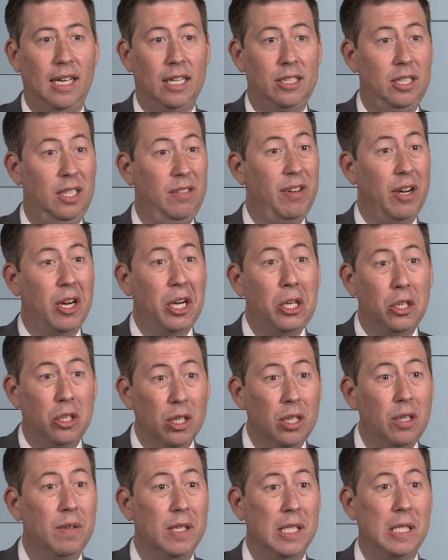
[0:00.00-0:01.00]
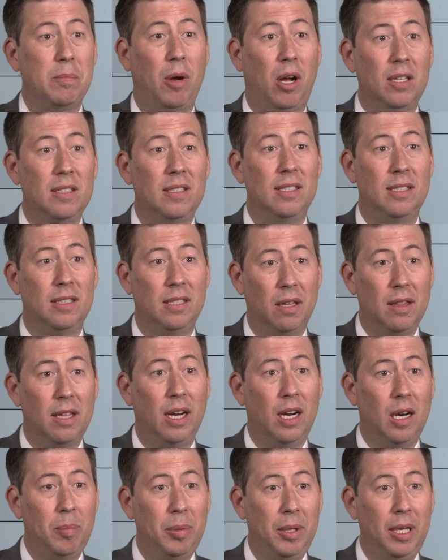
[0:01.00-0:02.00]
actually very good responses to
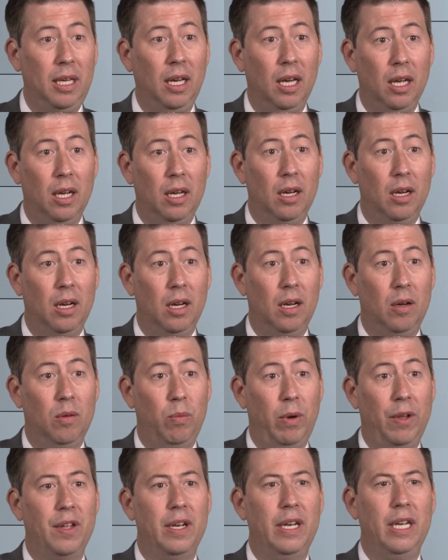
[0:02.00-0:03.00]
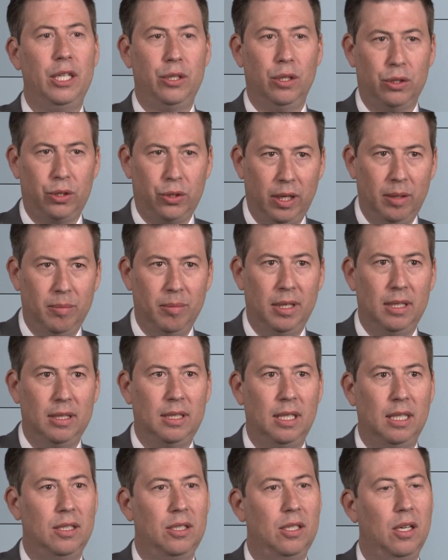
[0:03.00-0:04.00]
therapy uh, with initial
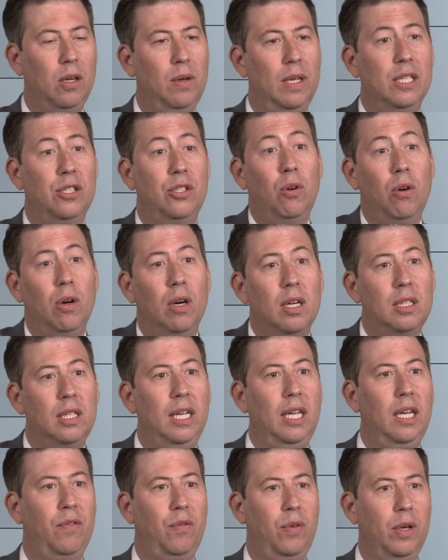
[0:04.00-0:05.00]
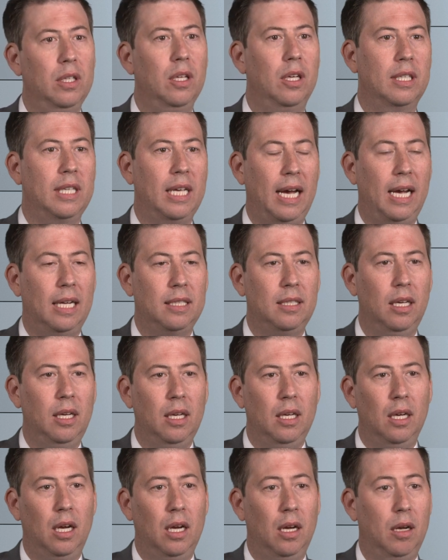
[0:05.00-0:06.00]
treatment. And so historically, if we look at
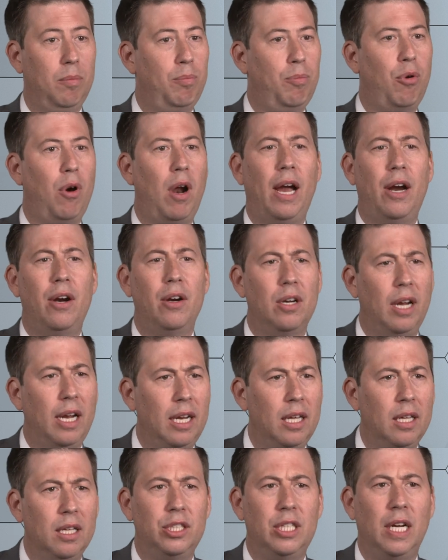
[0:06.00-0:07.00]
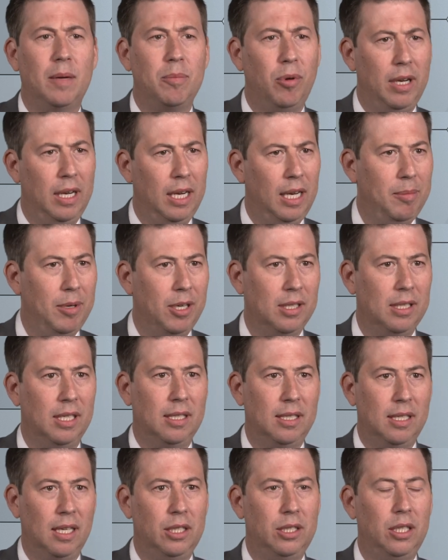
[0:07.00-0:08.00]
uh, prior to any of the checkpoint inhibitors and
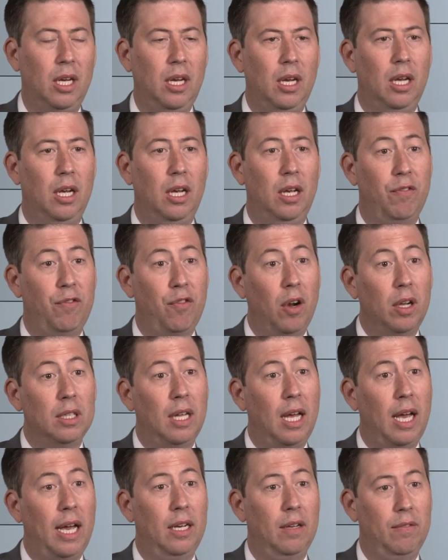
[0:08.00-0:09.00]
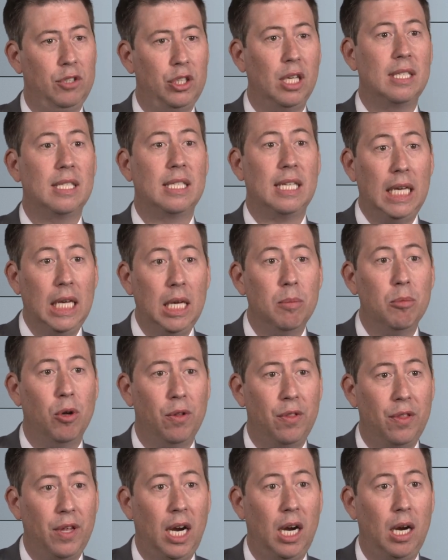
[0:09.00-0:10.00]
such, and frontline front line of just
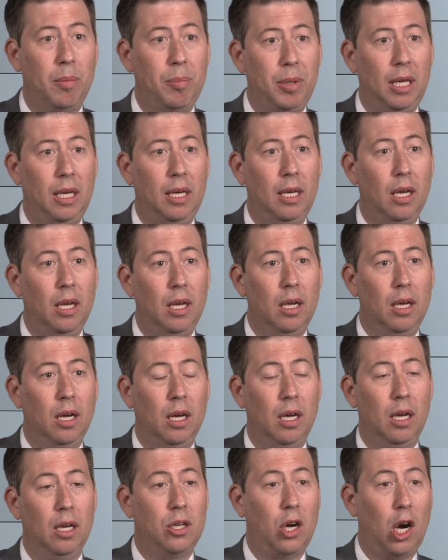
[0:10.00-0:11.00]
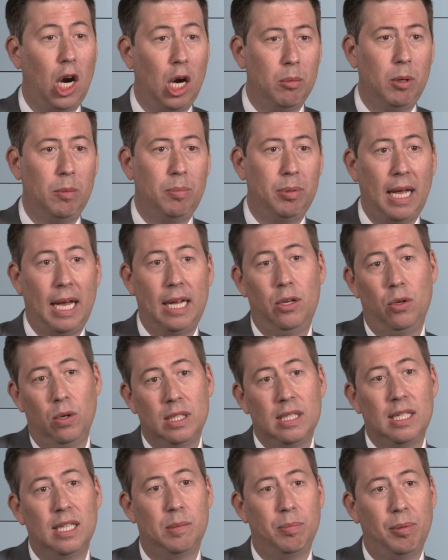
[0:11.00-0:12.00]
chemotherapy, uh, carboplatin or
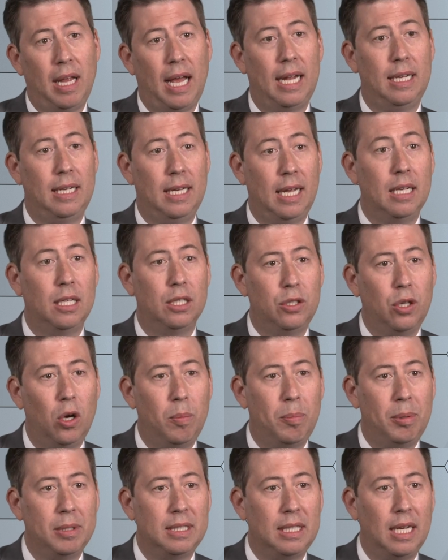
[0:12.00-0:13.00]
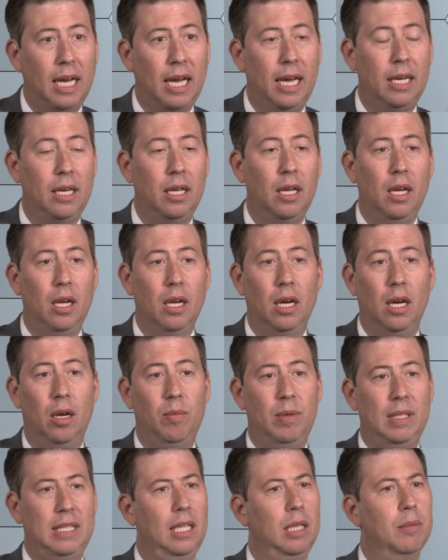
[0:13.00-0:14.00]
cisplatin and etoposide, uh,
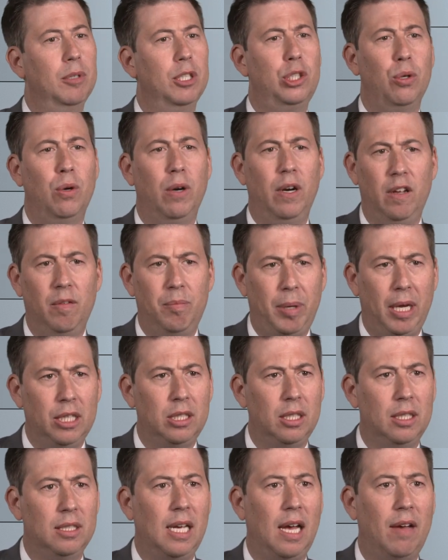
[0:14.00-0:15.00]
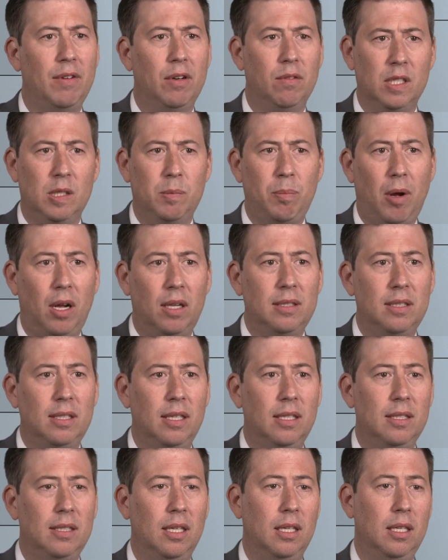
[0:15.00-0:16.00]
we see the majority of patients having
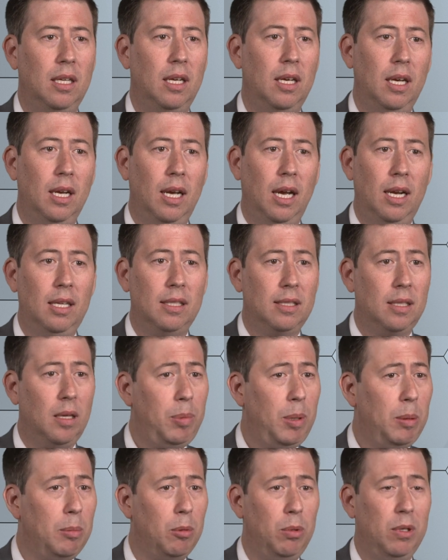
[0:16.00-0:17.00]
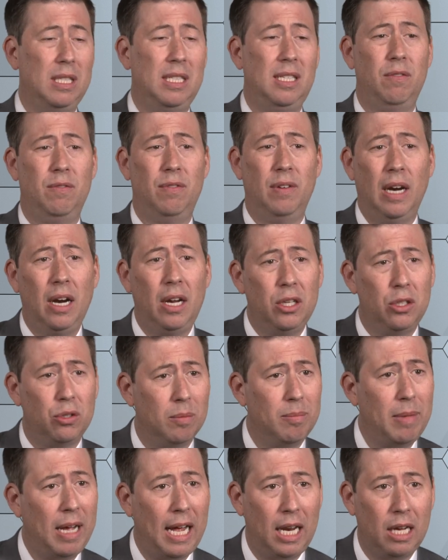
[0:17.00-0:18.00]
responses. And, and in some people, we see very
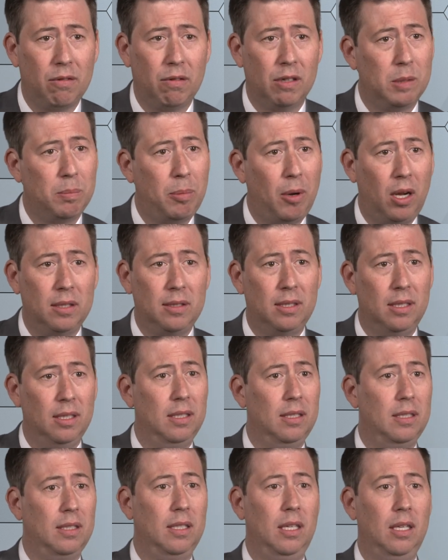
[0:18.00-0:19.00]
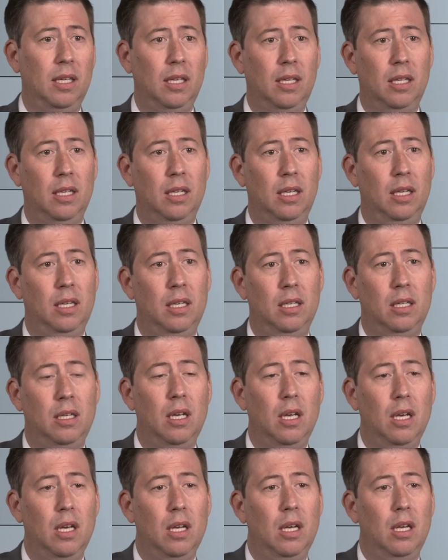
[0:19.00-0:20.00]
dramatic responses in, in, in
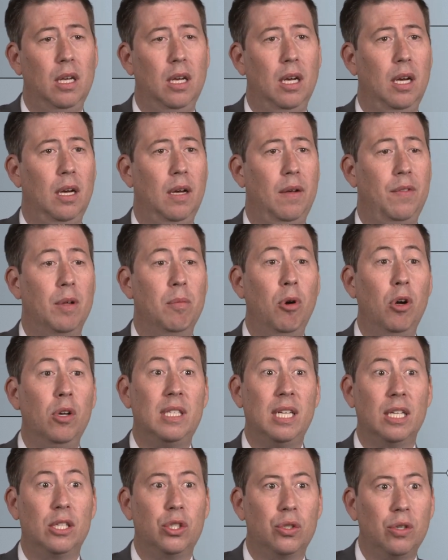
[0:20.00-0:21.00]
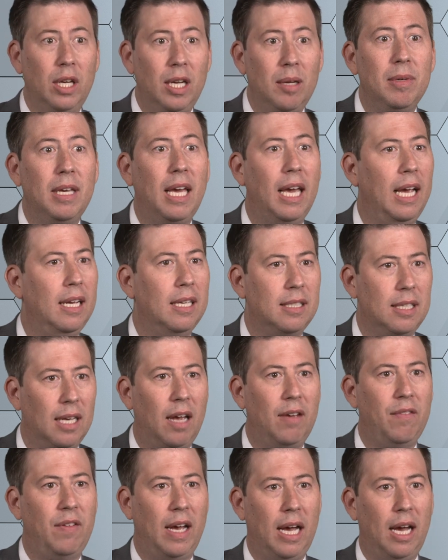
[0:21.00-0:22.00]
uh, the most extreme case
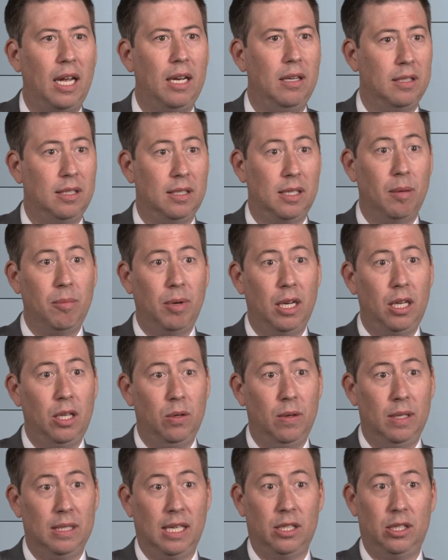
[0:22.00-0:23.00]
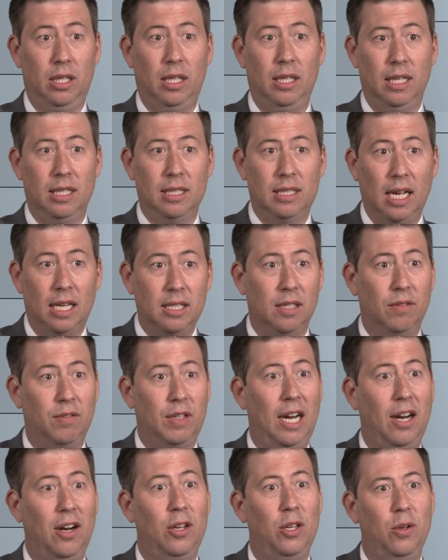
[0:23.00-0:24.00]
I've had is somebody who was actually in the intensive
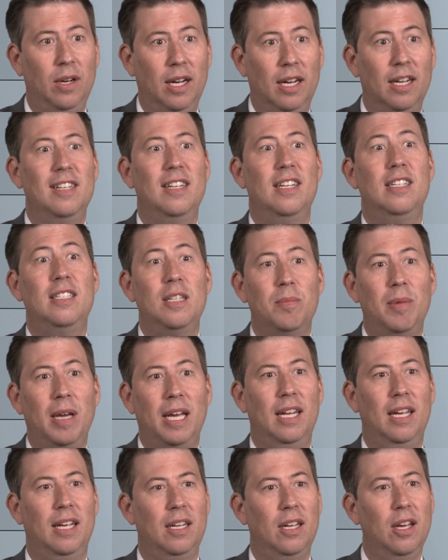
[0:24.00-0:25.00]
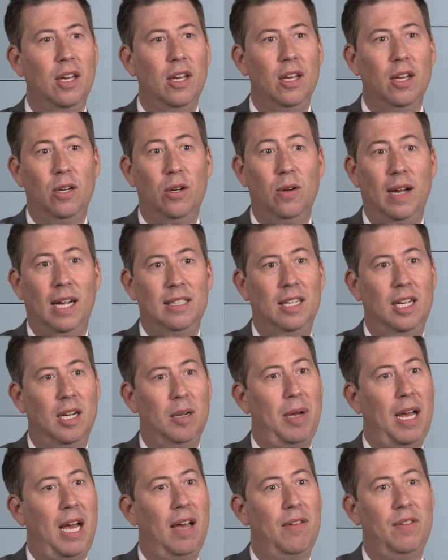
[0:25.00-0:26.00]
care unit and intubated, who ended
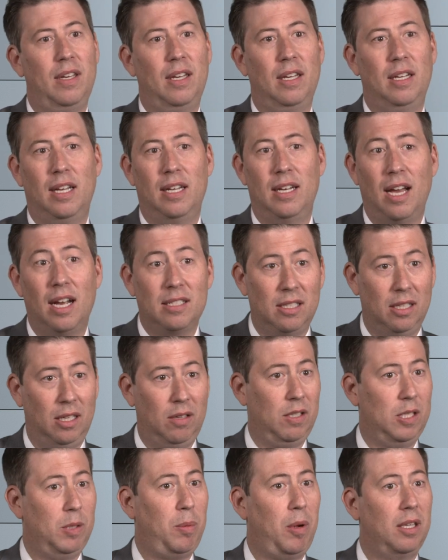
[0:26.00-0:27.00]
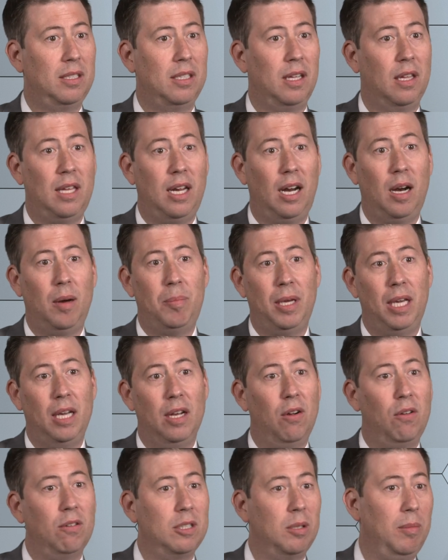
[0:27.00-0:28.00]
up having an excellent response to therapy and
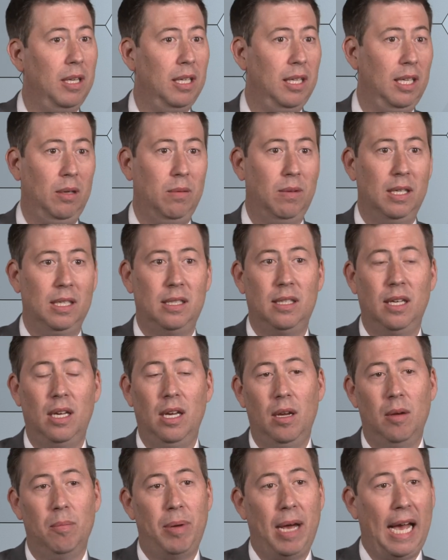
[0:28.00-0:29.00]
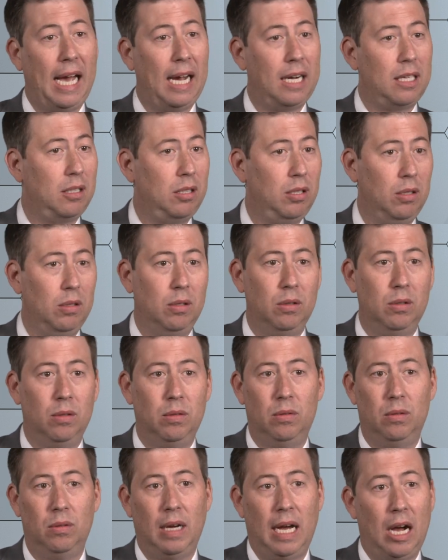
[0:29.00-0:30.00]
ultimately was back
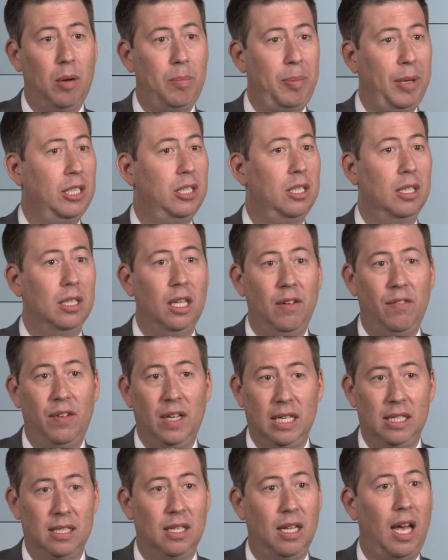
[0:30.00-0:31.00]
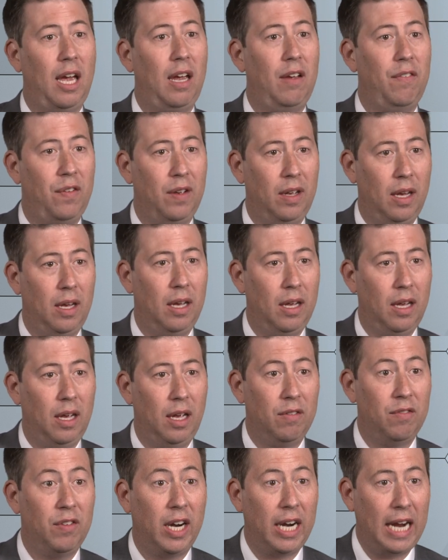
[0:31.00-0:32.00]
to outpatient living his life and,
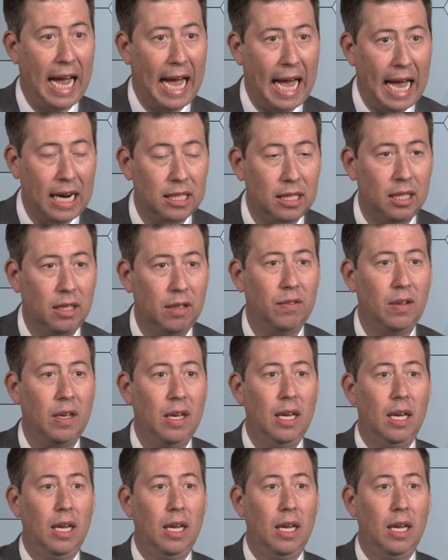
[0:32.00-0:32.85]
and very active.